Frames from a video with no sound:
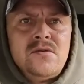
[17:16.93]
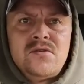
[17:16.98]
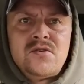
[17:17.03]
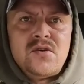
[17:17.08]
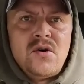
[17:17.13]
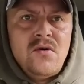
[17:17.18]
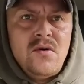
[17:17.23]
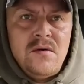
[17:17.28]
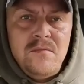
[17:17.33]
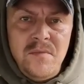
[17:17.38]

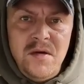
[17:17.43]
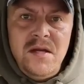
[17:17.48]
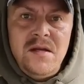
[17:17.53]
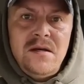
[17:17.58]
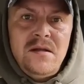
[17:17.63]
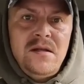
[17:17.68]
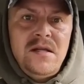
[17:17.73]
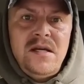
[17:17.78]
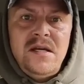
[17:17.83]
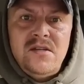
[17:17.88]
So
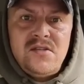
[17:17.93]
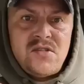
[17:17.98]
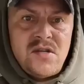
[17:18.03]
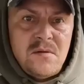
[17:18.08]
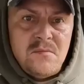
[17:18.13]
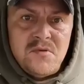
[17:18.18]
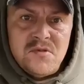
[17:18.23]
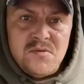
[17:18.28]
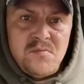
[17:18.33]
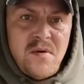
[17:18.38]
immediately he
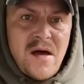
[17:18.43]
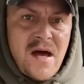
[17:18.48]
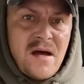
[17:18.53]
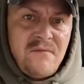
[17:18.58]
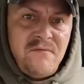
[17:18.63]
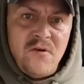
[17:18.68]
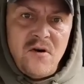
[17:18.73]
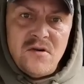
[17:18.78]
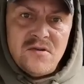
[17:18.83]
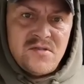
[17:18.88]
stumbles
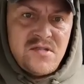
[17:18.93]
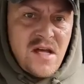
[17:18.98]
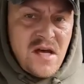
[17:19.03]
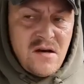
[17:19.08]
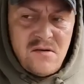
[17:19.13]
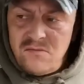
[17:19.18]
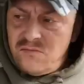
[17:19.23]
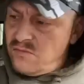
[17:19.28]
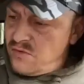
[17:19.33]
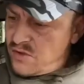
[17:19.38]
back, falls
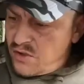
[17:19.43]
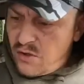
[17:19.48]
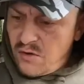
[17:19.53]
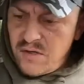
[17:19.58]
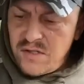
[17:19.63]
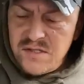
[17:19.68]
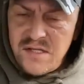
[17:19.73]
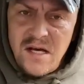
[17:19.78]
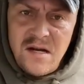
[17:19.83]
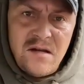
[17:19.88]
down,
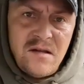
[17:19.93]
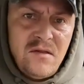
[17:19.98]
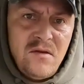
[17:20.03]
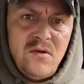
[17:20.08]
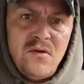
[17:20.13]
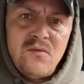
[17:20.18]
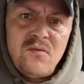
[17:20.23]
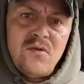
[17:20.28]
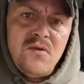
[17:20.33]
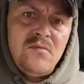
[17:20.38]
scurries out of the
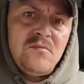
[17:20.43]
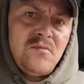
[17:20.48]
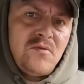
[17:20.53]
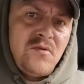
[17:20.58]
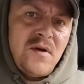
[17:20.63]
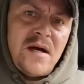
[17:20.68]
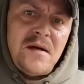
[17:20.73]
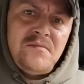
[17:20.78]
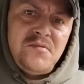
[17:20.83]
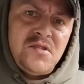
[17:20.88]
little room,
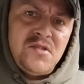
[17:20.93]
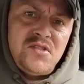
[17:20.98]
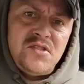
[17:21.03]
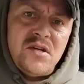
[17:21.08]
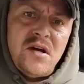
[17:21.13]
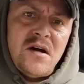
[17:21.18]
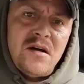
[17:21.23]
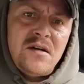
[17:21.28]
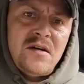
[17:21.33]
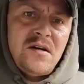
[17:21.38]
grabs his
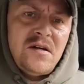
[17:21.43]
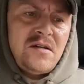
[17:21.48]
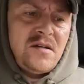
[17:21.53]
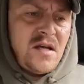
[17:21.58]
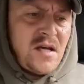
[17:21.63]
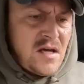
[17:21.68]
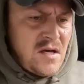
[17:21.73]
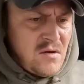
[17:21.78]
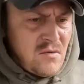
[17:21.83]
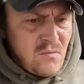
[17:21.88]

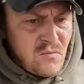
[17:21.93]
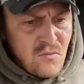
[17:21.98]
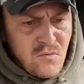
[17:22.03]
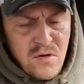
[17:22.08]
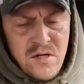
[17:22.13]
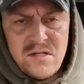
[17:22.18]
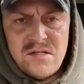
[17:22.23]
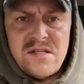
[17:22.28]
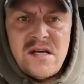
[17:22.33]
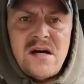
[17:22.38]
shotgun, and
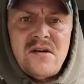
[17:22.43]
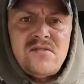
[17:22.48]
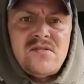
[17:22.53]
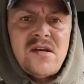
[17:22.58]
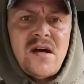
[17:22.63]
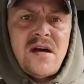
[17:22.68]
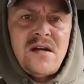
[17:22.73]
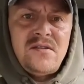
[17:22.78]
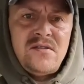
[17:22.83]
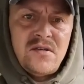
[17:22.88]
runs
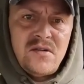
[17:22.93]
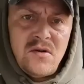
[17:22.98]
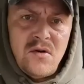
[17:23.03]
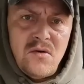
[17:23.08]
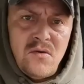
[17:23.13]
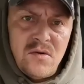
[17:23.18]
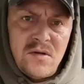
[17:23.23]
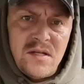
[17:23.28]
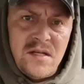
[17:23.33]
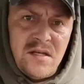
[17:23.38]
outside to
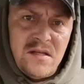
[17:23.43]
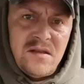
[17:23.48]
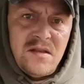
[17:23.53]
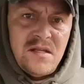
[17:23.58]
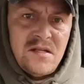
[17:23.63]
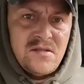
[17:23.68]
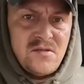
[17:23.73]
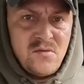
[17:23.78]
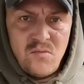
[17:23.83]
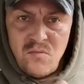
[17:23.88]
go and get
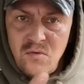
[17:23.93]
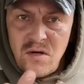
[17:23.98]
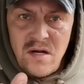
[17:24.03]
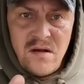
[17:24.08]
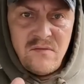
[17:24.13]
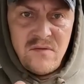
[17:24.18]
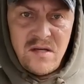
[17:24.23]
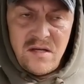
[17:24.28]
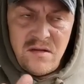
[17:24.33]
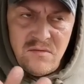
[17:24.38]
this
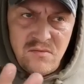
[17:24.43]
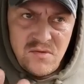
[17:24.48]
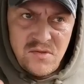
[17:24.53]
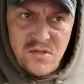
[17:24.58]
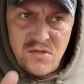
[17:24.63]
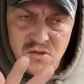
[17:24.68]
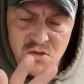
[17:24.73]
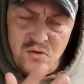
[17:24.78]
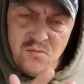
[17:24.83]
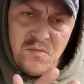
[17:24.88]
whatever he was
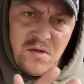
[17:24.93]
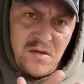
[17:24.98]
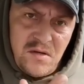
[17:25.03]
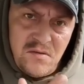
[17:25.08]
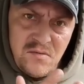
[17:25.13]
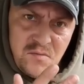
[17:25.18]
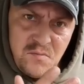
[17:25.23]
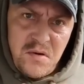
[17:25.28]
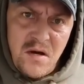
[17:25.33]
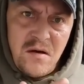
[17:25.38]
assuming
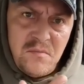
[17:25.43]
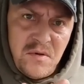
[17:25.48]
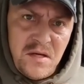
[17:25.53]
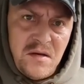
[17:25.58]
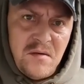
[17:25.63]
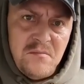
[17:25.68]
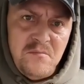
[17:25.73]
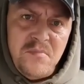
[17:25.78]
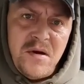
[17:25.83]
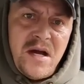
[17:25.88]
it was
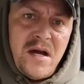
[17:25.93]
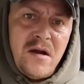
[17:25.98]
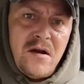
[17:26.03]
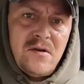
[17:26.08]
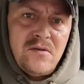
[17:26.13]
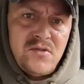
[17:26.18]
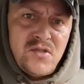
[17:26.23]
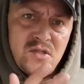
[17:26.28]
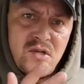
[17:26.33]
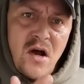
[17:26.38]
probably a
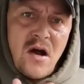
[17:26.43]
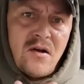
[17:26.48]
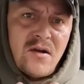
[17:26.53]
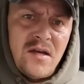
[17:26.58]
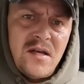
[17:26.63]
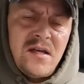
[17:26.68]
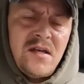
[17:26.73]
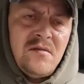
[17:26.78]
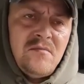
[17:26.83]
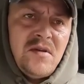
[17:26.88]
bear
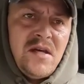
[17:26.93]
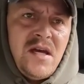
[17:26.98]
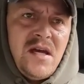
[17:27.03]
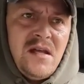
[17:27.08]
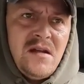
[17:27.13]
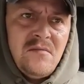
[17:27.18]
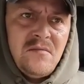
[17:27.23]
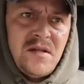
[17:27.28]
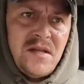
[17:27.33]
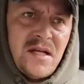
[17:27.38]
stalking him to
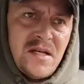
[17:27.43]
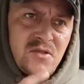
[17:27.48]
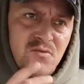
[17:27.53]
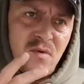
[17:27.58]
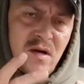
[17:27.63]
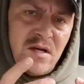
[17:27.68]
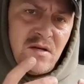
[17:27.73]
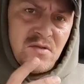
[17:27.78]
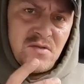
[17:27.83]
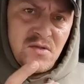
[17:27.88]
eat him, and that's
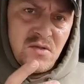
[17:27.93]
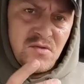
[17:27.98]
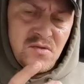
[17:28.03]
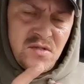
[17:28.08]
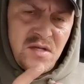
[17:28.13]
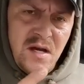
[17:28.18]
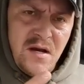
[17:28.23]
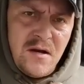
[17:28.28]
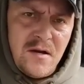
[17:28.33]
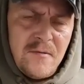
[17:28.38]
why he was so
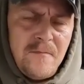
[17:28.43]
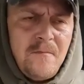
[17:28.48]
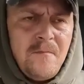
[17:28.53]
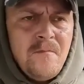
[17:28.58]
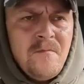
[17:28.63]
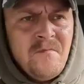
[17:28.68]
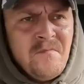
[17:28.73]
scared.